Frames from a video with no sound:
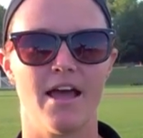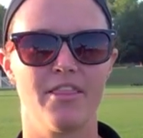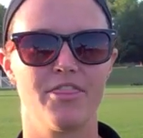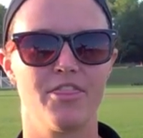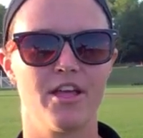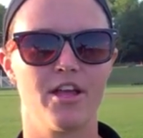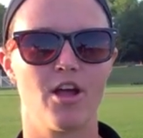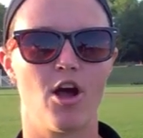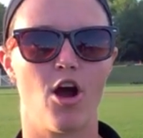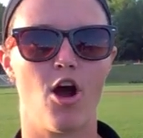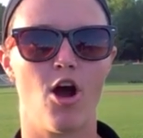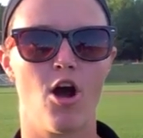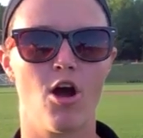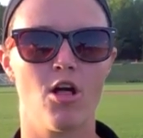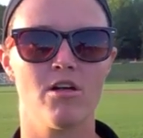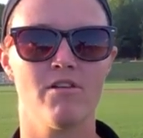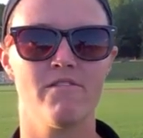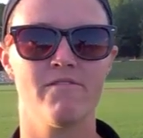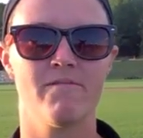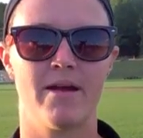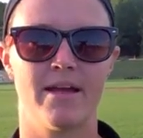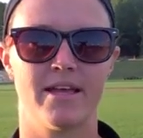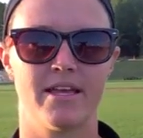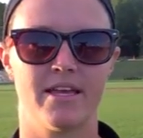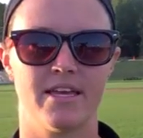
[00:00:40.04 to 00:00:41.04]
I think all
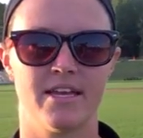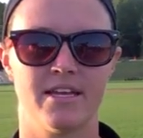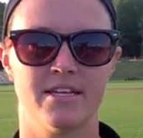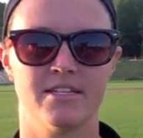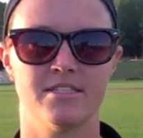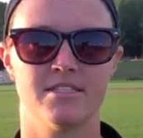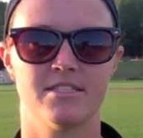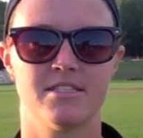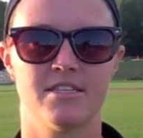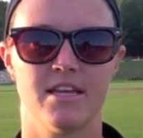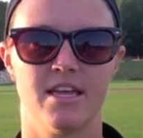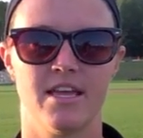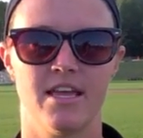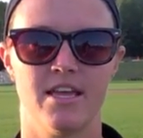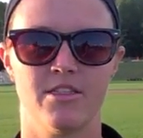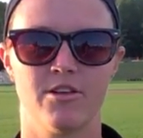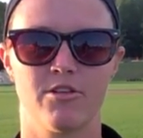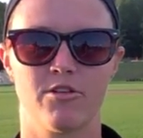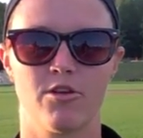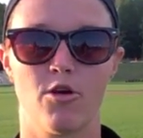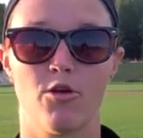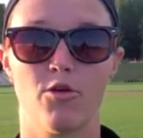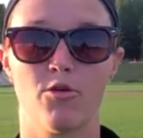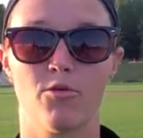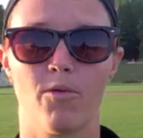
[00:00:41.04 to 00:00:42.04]
of my kids, in
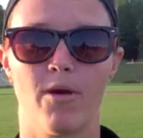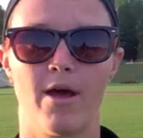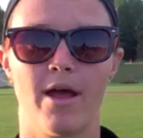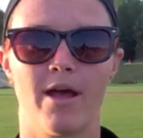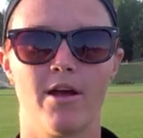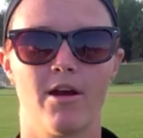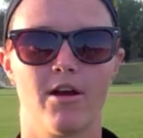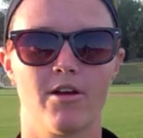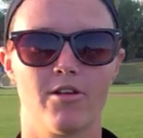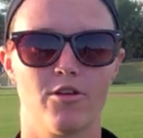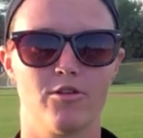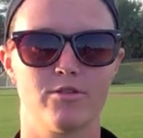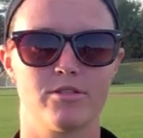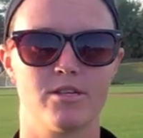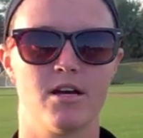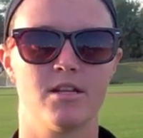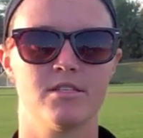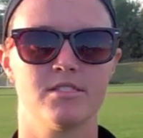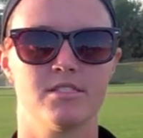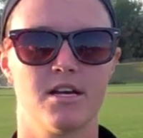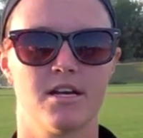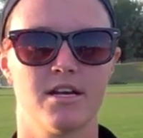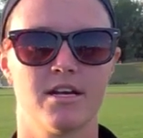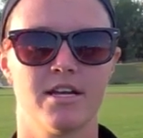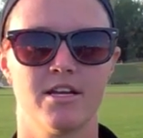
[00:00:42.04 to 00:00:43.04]
their own way, are those
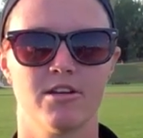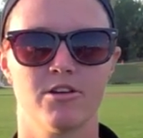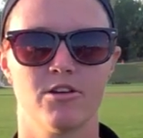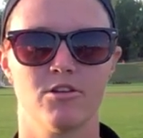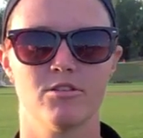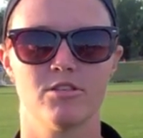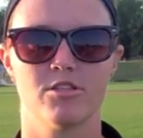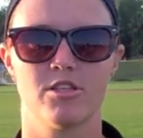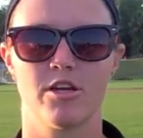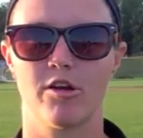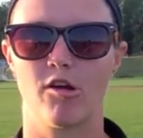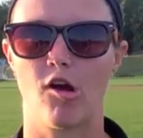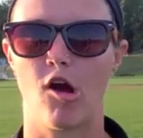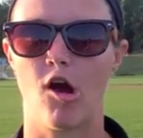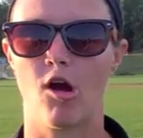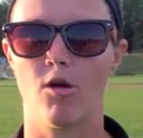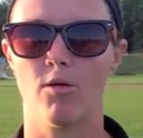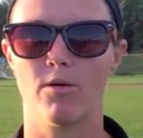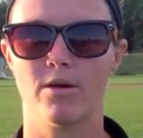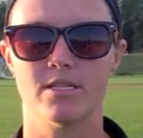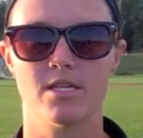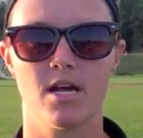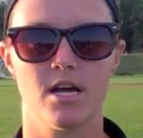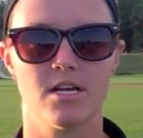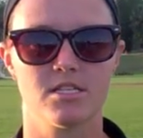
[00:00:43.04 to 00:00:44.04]
unsung heroes. They're
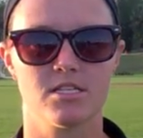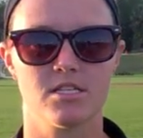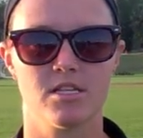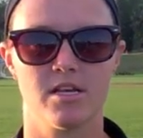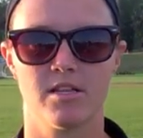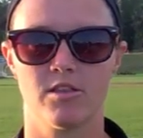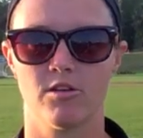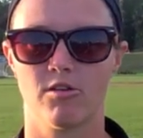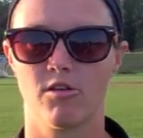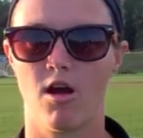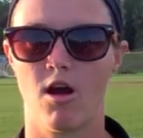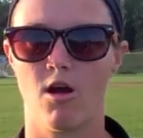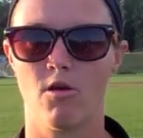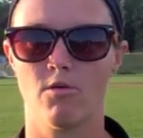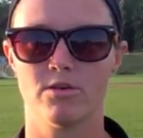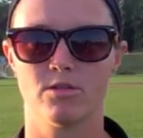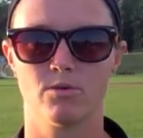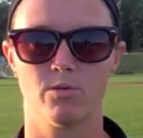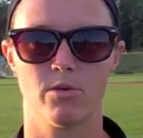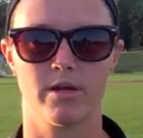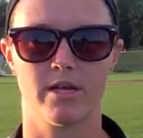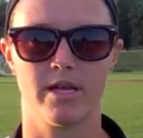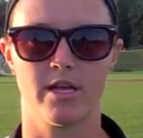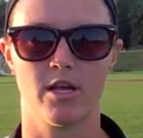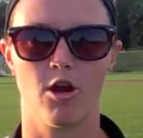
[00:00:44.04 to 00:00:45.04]
always hustling. They're always
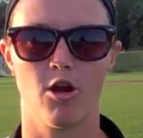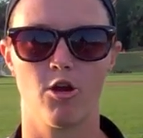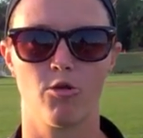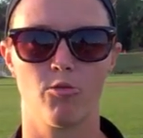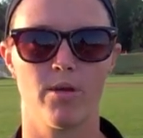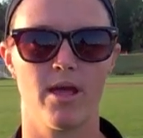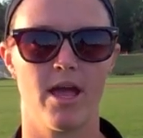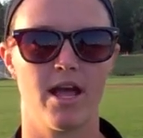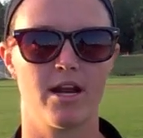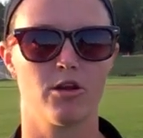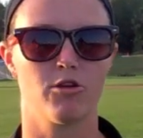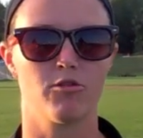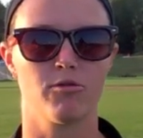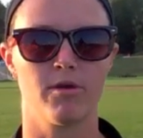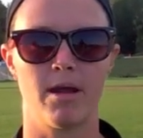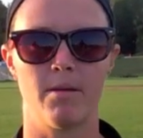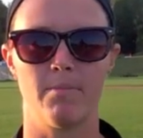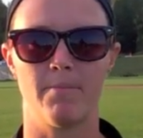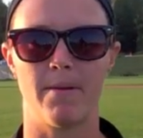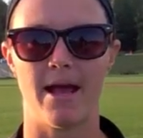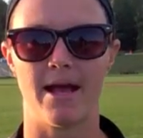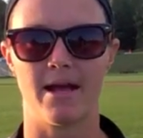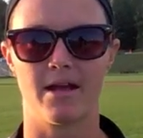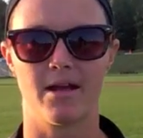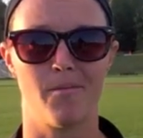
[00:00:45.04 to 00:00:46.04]
working hard. We had
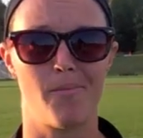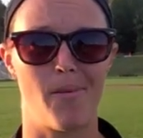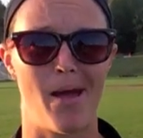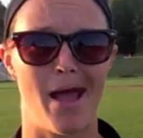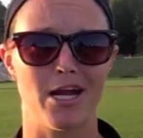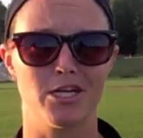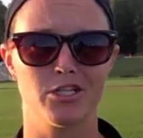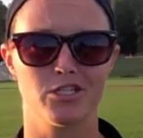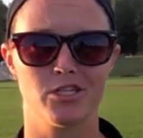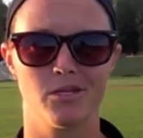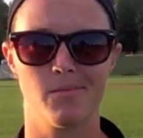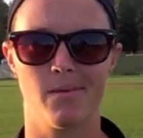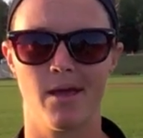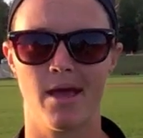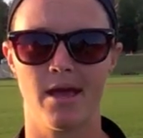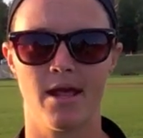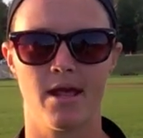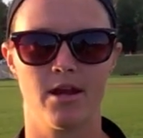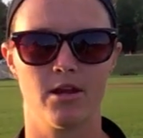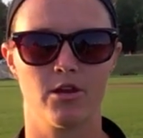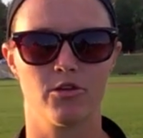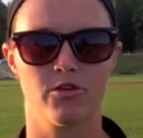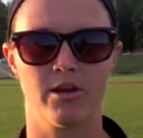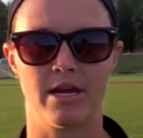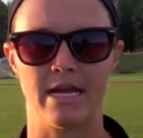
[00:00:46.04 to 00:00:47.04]
great backup. Ashley Mann
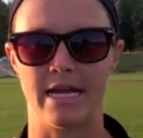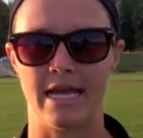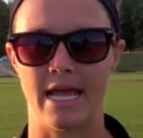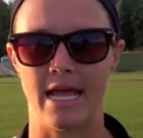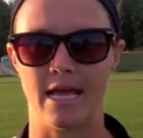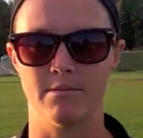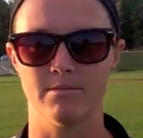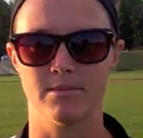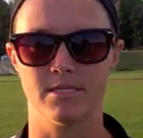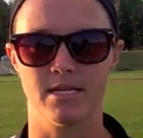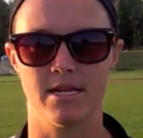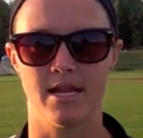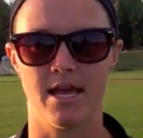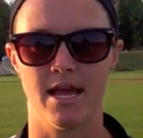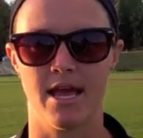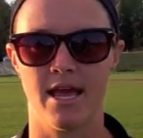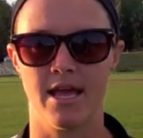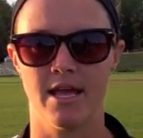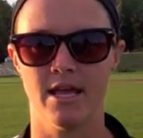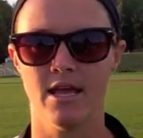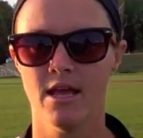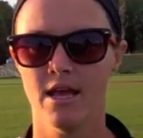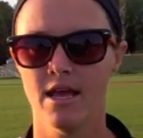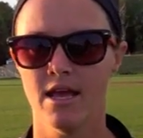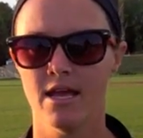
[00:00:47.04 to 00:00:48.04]
had a great game
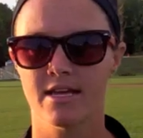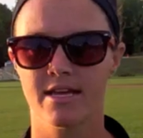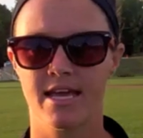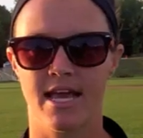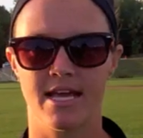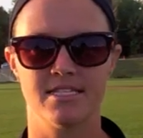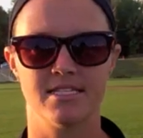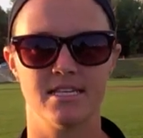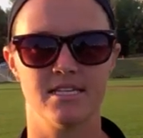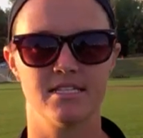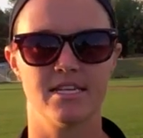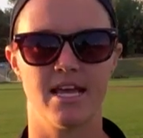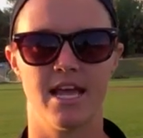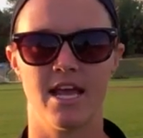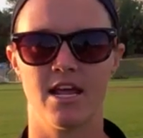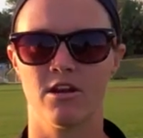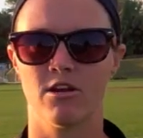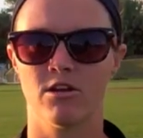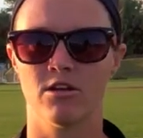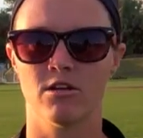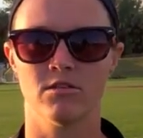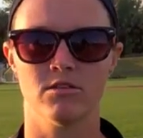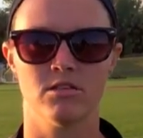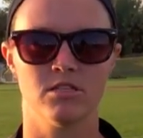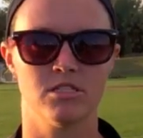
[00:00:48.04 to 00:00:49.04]
today. Casey
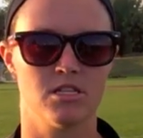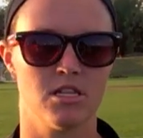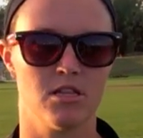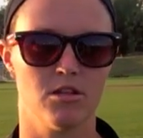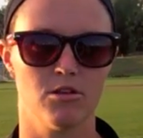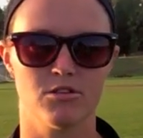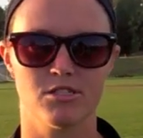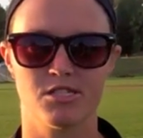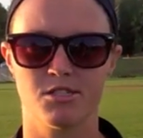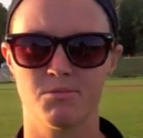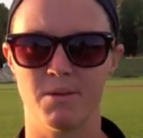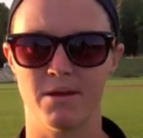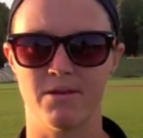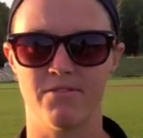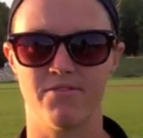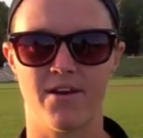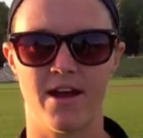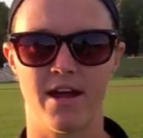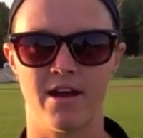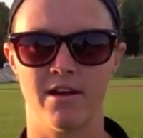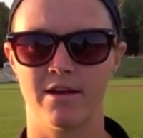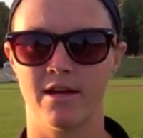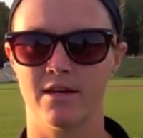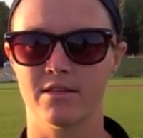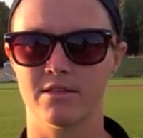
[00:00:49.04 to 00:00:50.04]
Tanner is a little
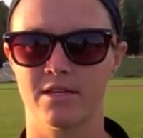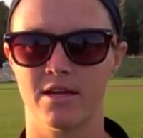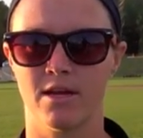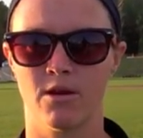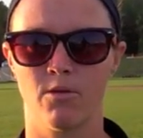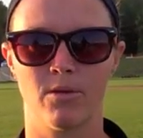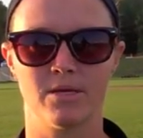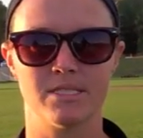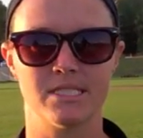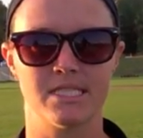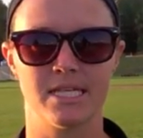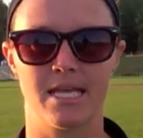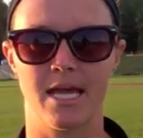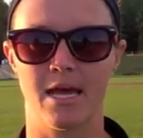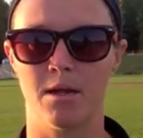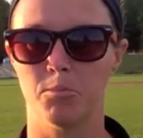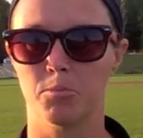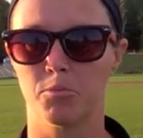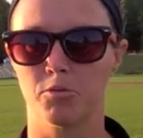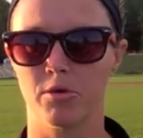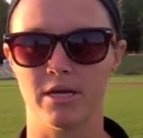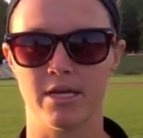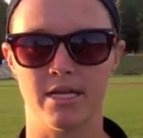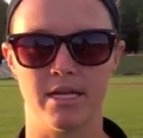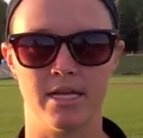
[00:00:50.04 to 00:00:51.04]
spitfire out there. Once again,
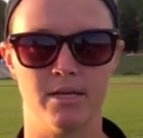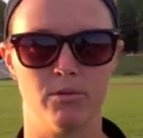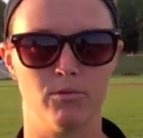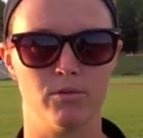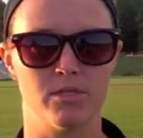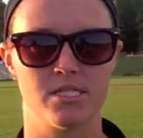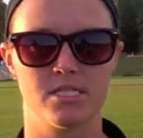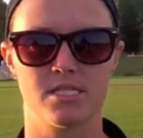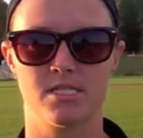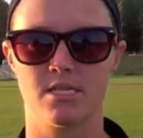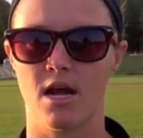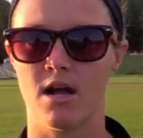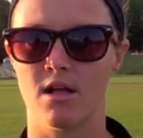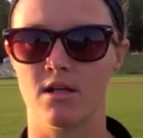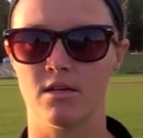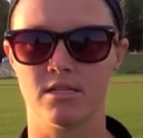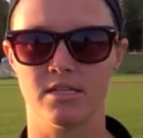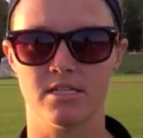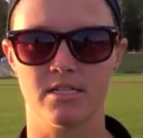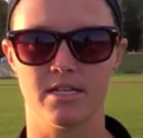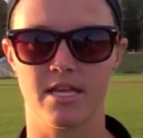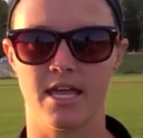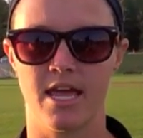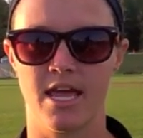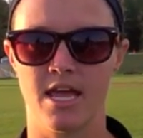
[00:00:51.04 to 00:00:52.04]
Brittany was solid
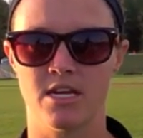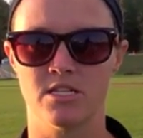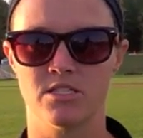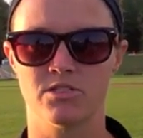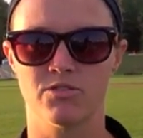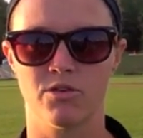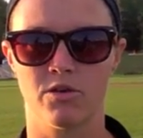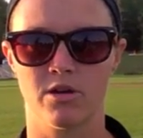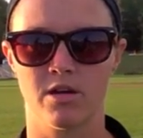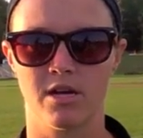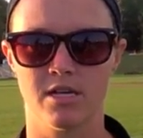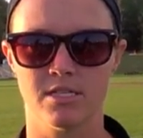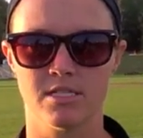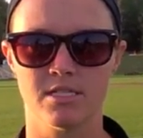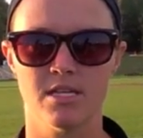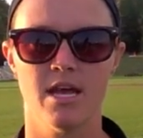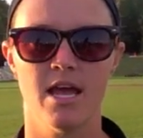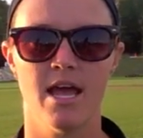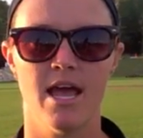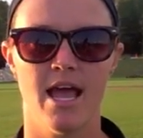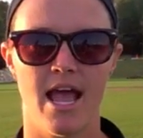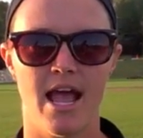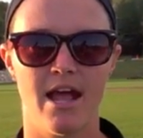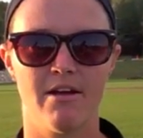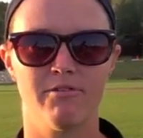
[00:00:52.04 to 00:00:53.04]
in the cage for us.
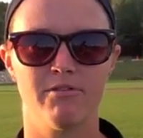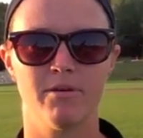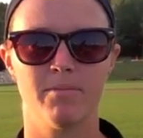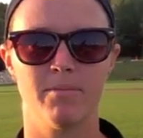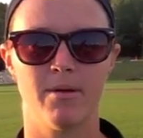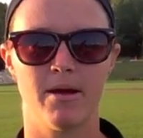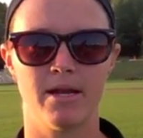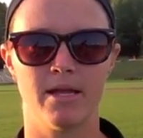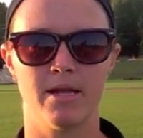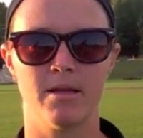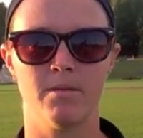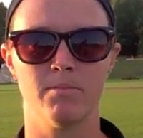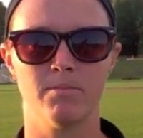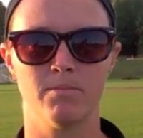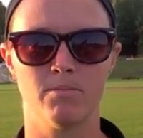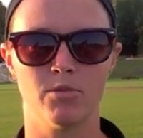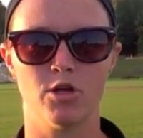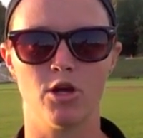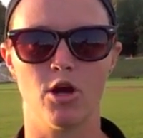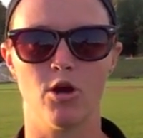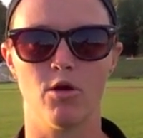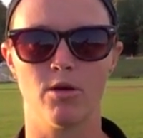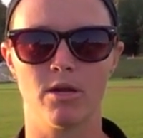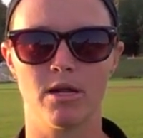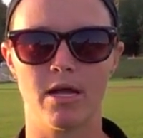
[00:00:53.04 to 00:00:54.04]
Everybody,
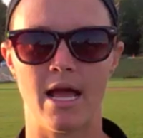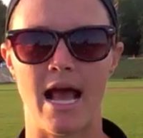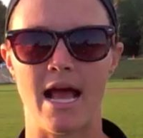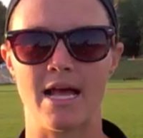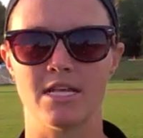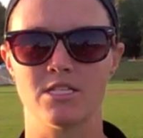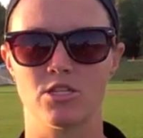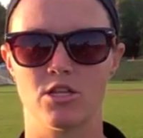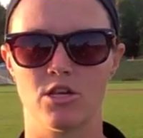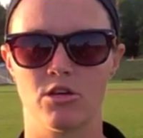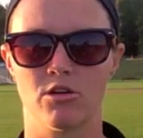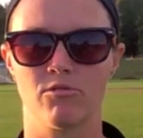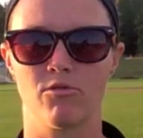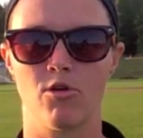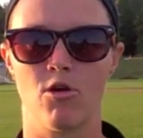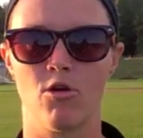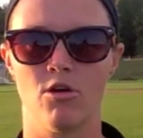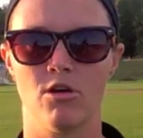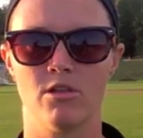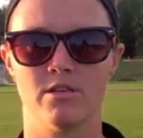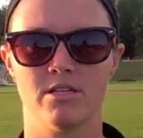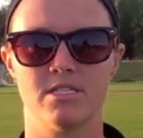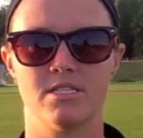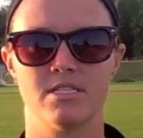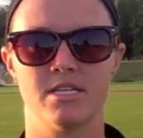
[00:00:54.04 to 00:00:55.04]
you know, has their role
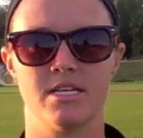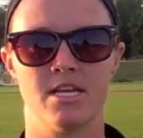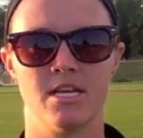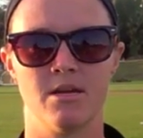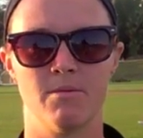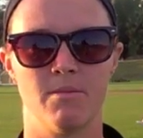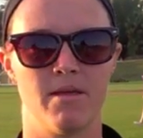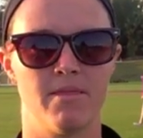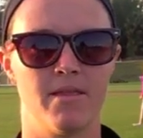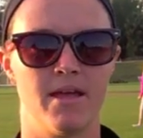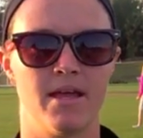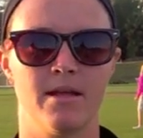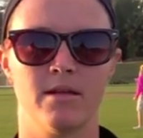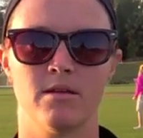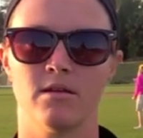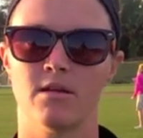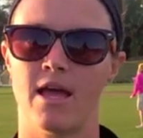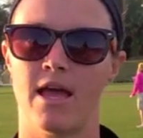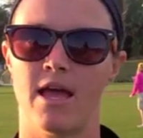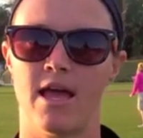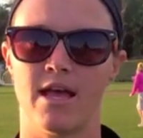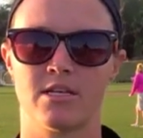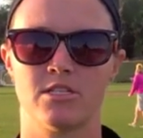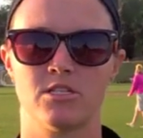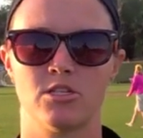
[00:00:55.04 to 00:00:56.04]
on this team, and they
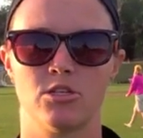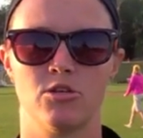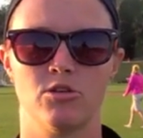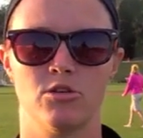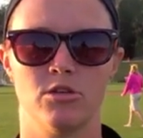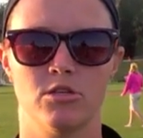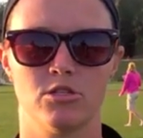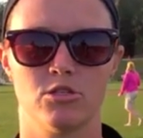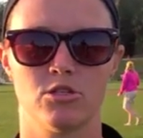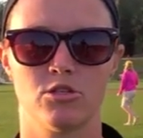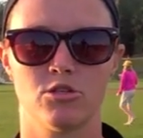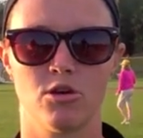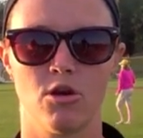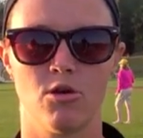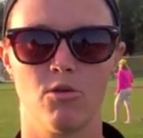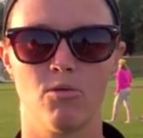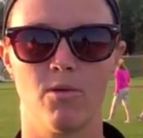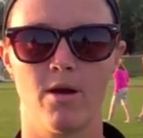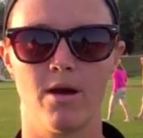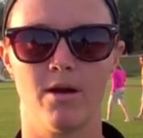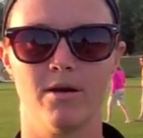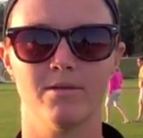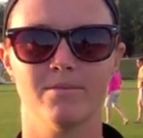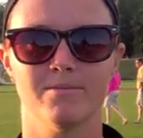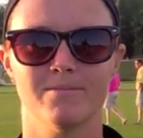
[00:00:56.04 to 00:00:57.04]
execute it so
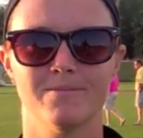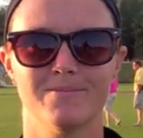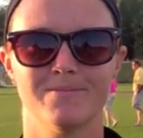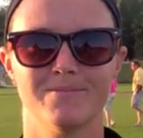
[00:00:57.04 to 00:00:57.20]
well.